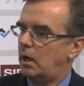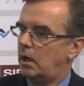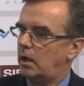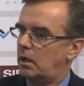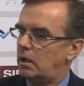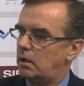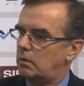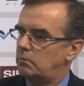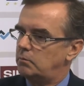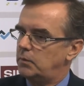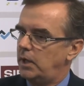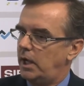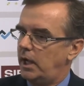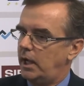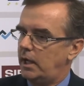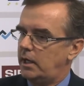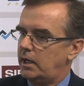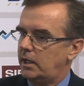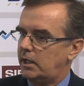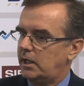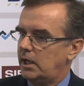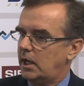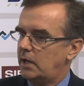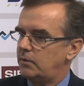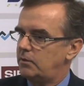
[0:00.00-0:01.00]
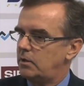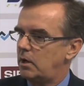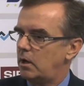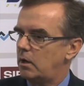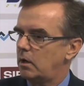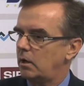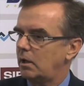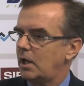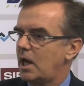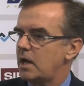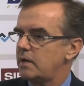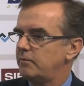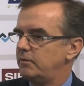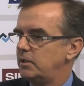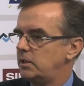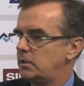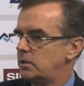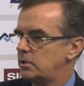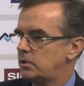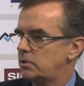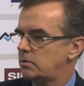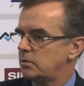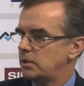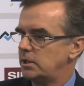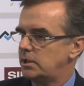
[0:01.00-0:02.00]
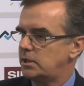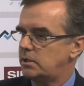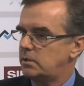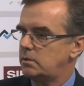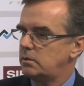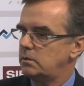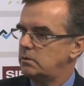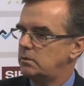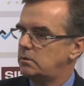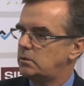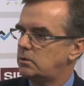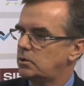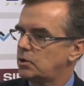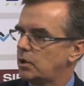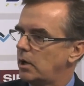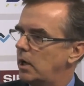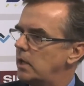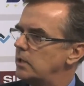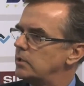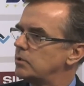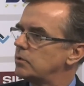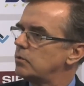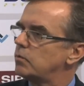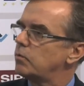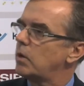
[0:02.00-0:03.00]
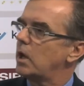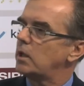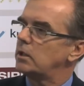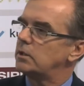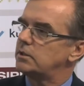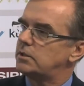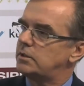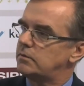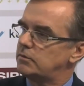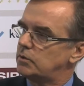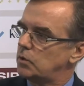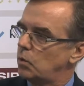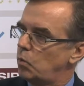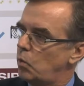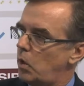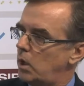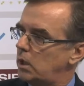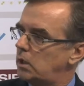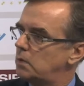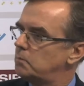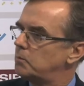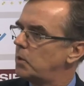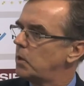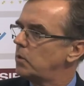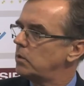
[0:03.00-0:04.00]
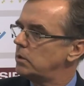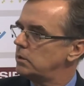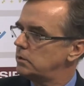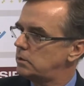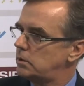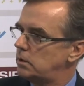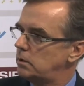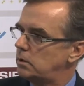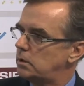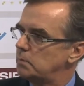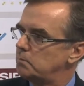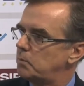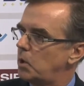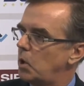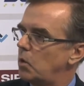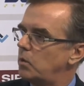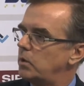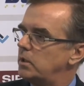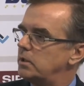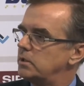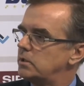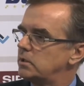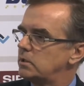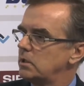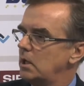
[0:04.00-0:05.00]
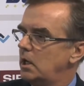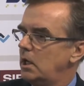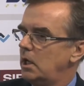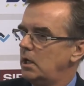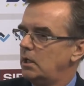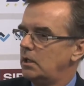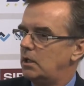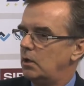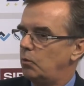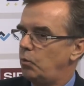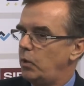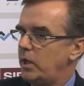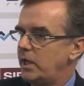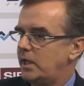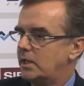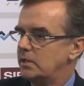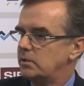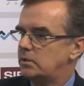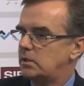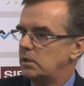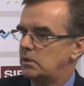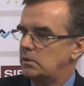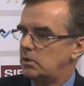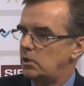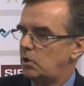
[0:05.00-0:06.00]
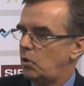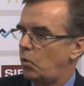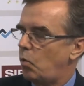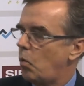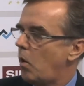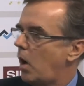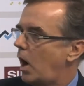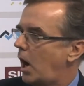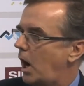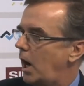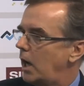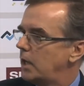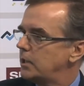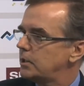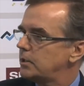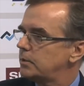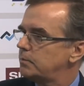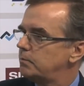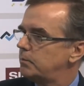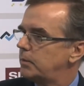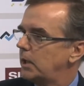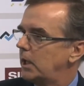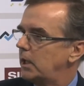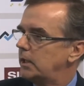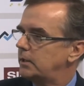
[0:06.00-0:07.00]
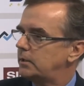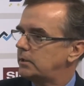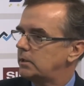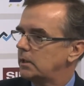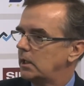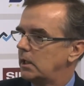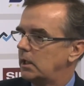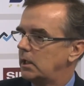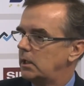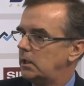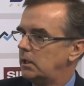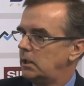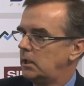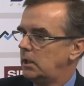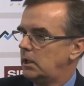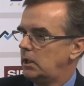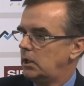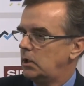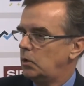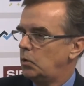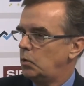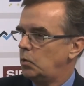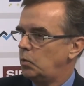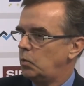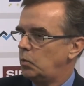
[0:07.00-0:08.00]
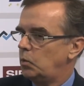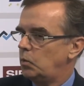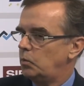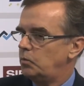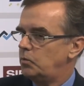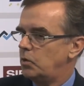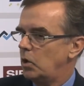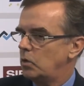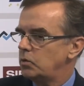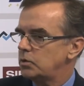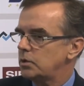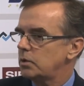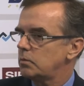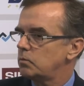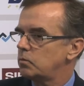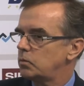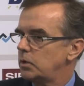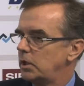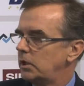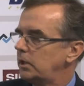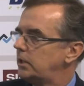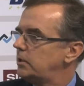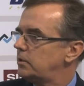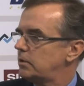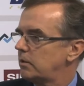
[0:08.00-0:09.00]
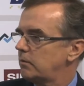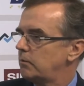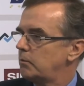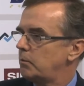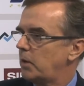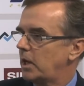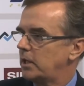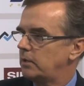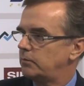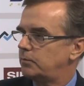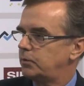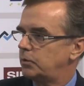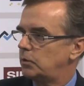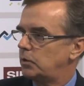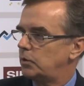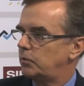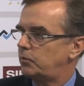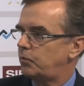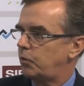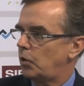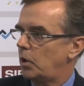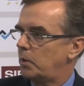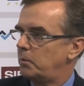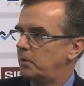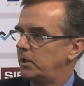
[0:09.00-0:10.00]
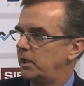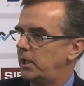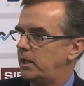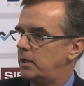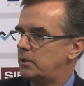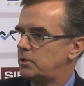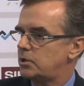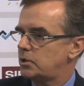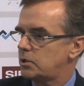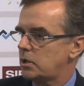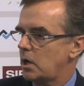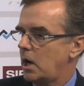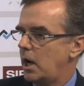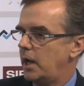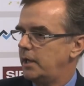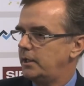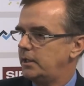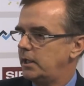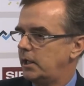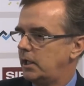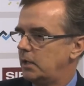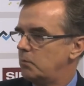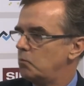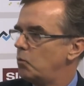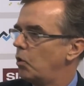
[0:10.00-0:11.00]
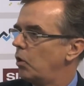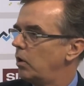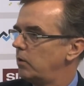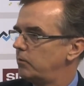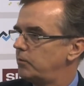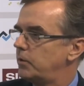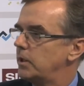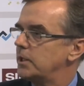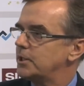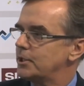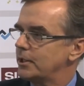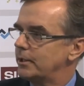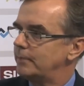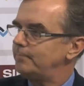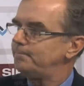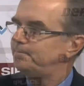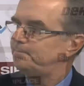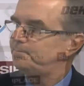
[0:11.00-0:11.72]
And again, there are a lot of industry trends relative to 1 component, 2 components that we continue to watch, but those are really driven by the fluid formulators trying to get more efficient.